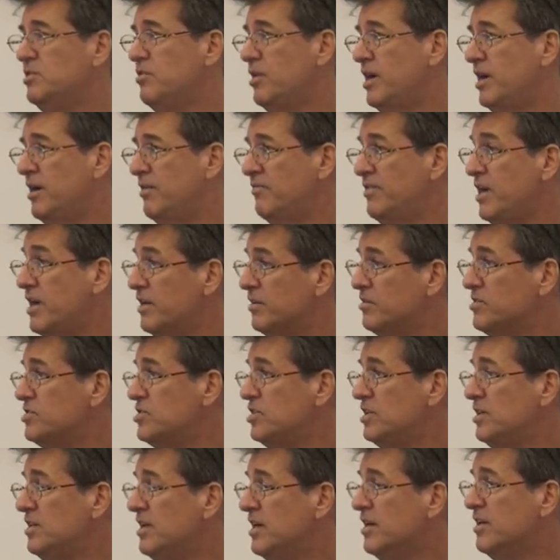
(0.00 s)
You have
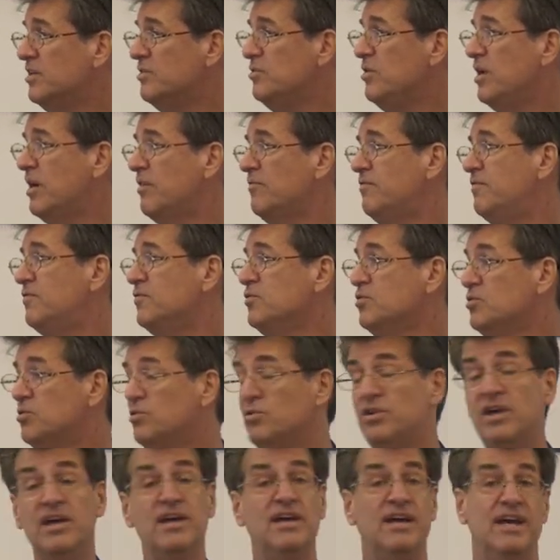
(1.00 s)
energy, you have
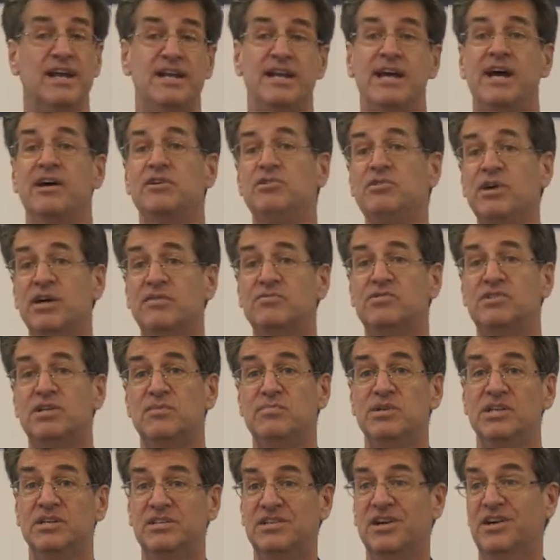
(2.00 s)
food, and now you have
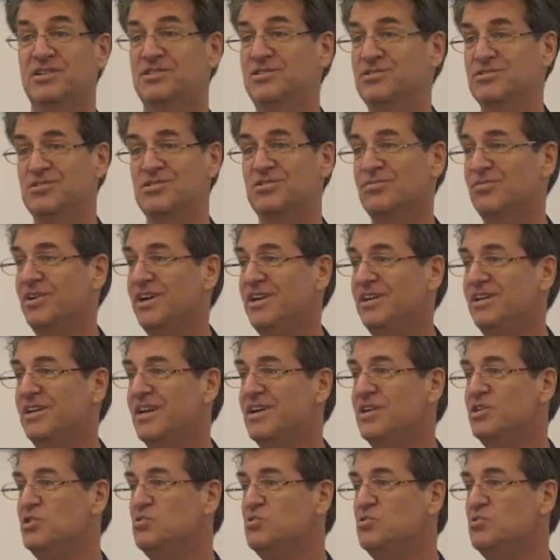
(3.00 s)
semiconductors, right?